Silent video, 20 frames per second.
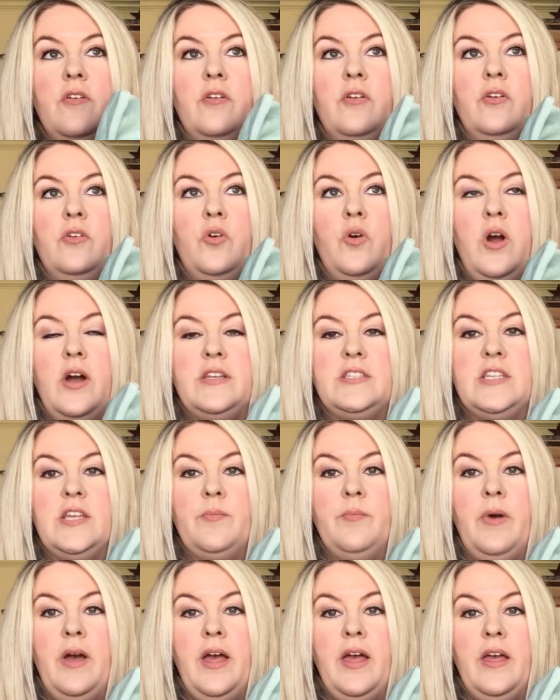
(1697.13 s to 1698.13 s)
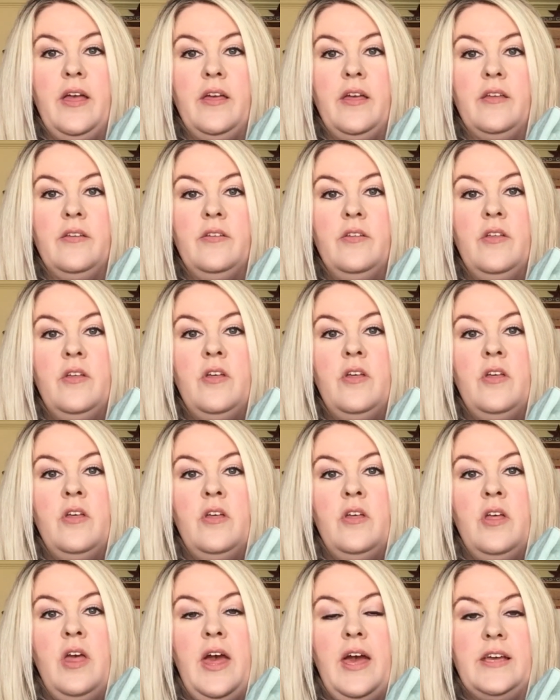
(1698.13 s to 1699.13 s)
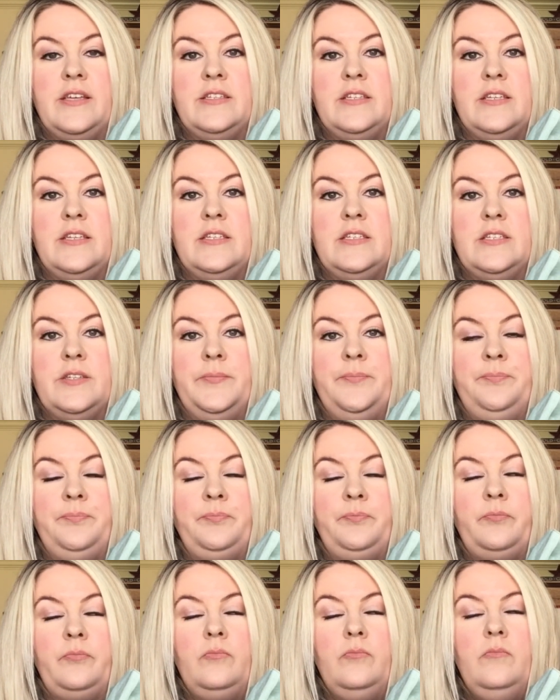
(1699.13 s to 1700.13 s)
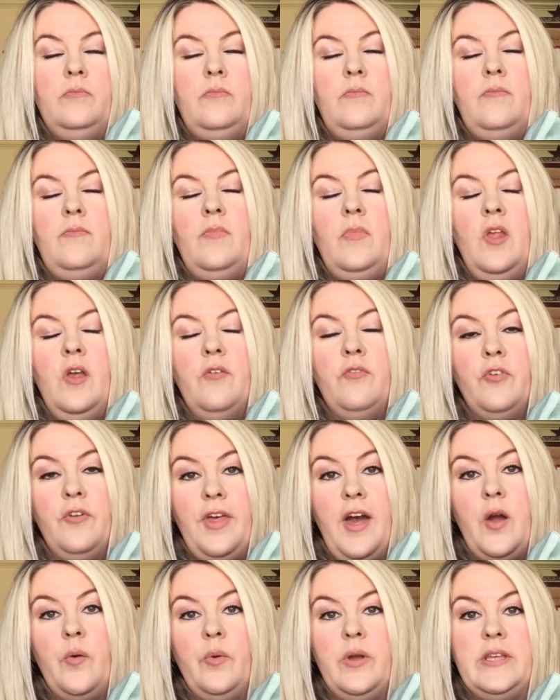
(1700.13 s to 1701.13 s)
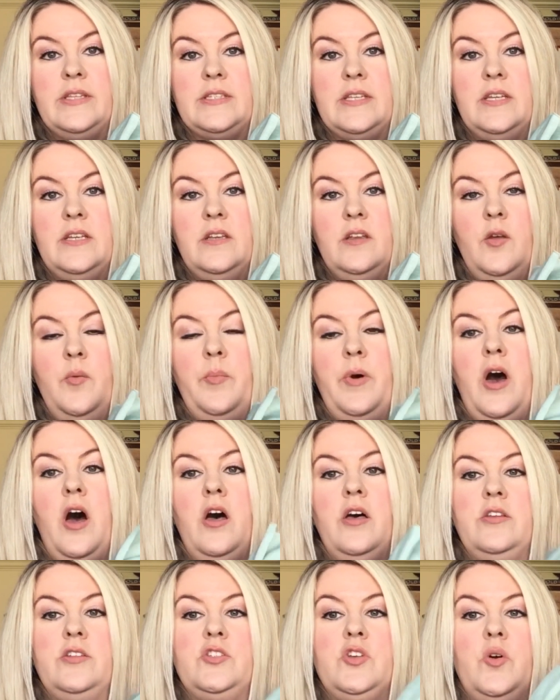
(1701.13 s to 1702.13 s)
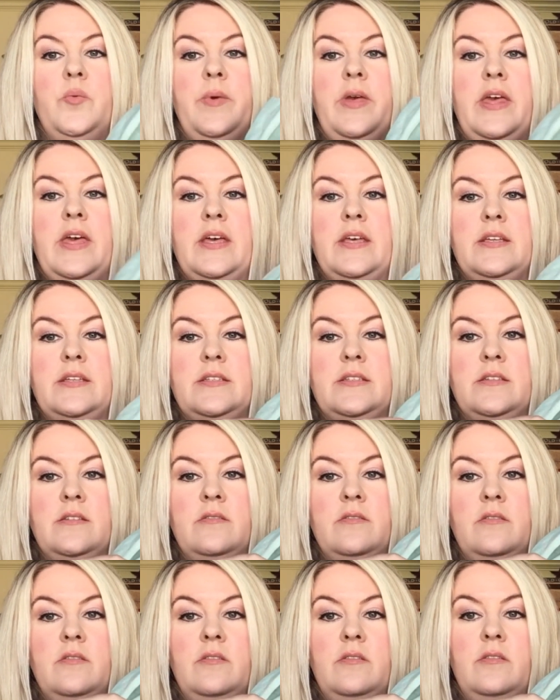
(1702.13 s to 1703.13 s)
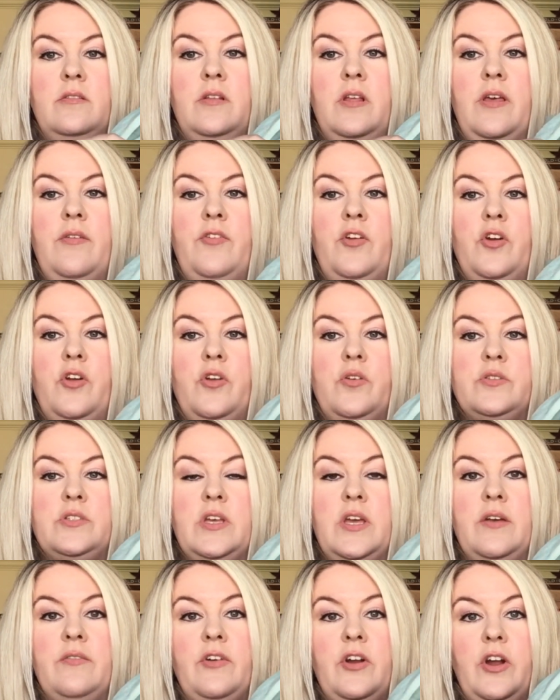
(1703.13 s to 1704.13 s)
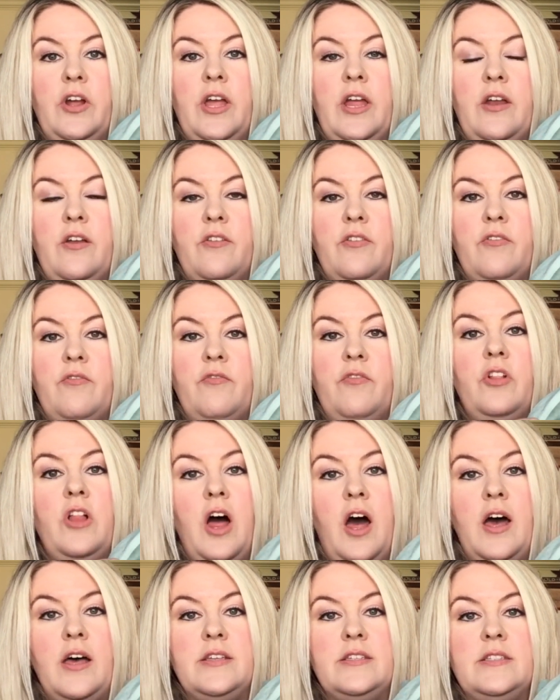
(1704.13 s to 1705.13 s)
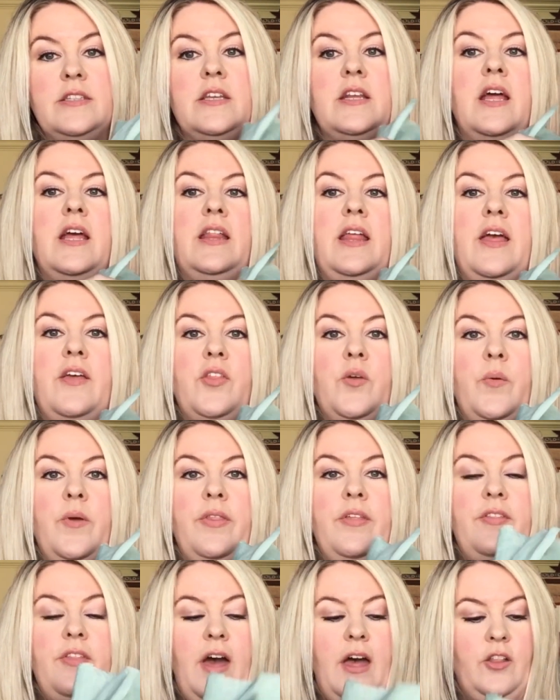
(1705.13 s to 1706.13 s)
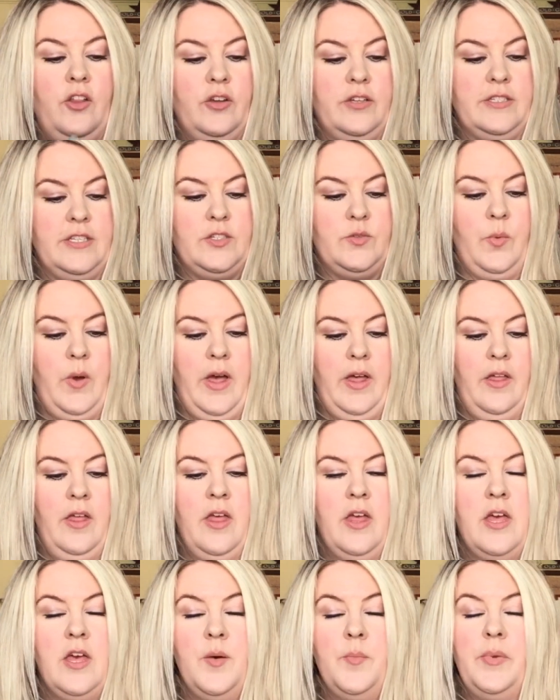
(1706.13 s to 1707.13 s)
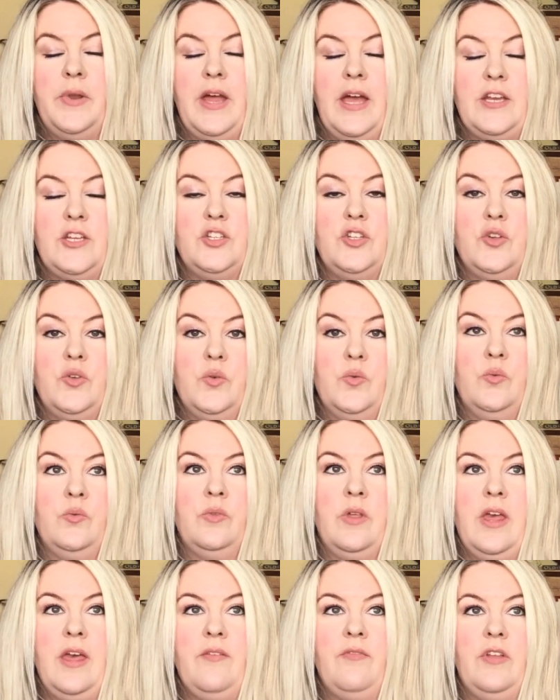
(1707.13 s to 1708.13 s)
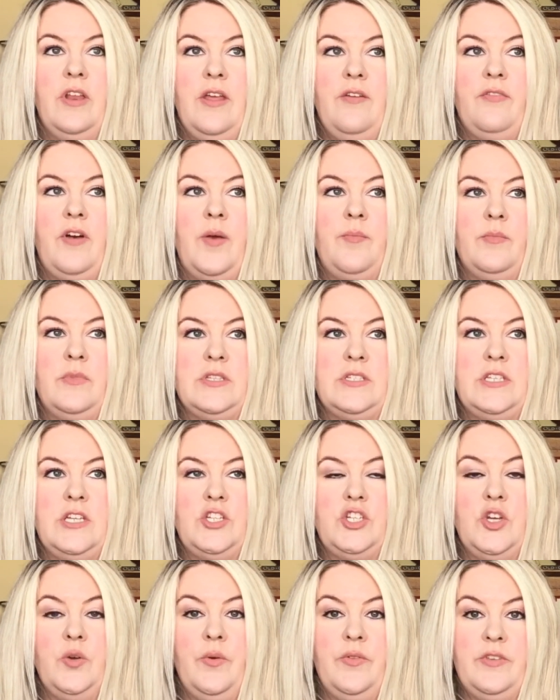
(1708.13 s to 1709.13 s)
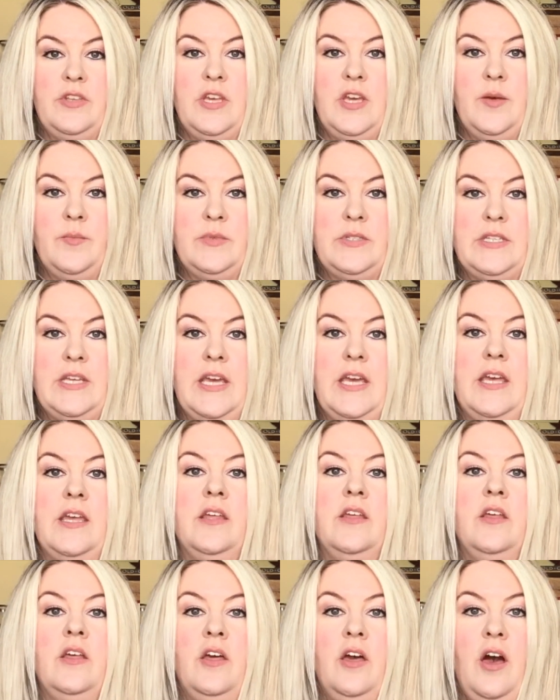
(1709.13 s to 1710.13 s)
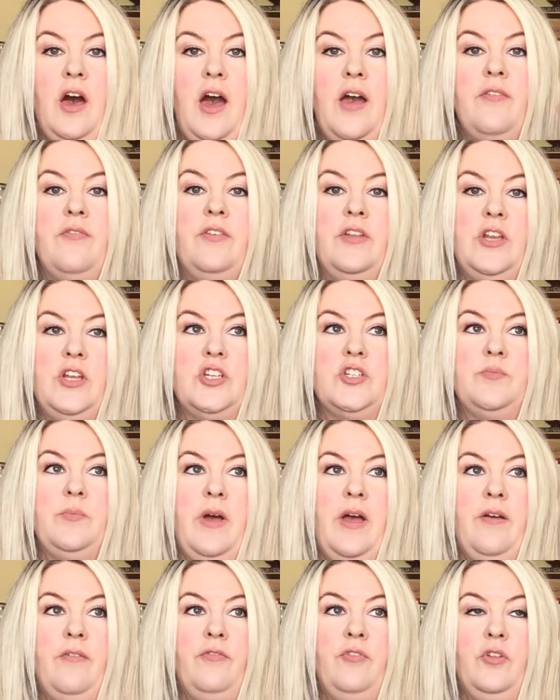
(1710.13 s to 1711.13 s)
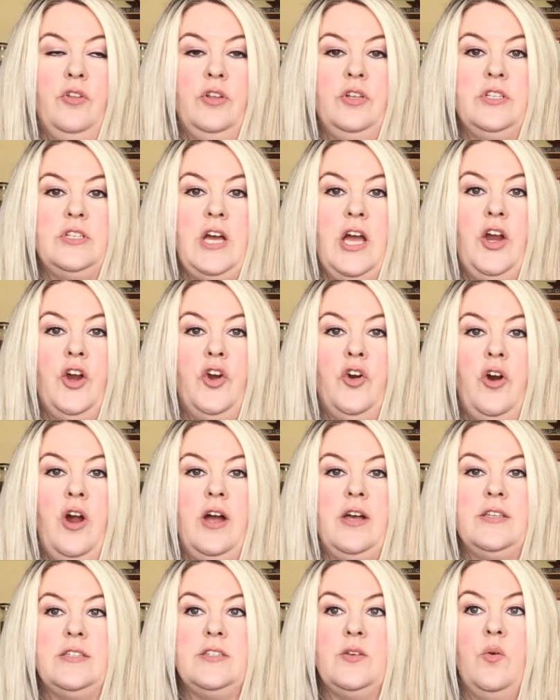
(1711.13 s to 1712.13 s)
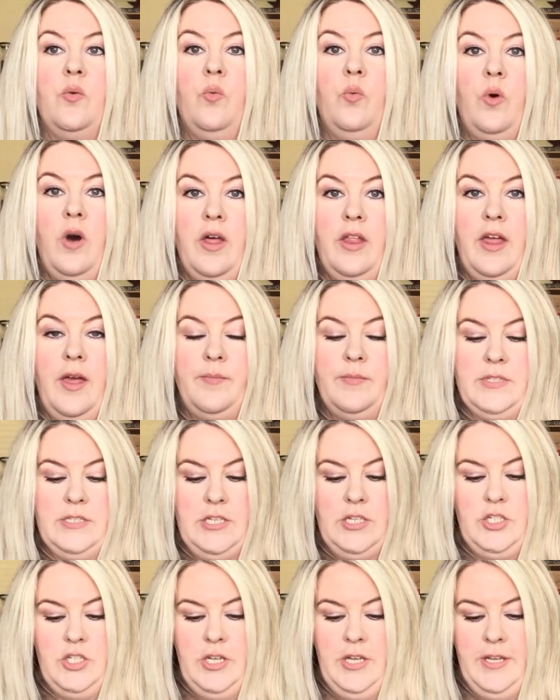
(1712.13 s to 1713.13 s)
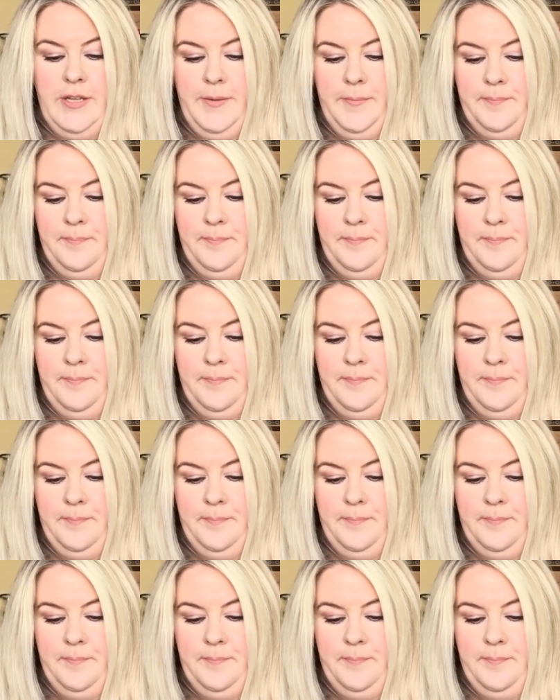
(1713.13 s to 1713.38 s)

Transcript: crossing my X's for that reason, but also because if you're using a variegated floss, then I like the way that that looks as well. But I do, even if I'm stitching with DMC, I finish my full entire cross while I'm stitching it.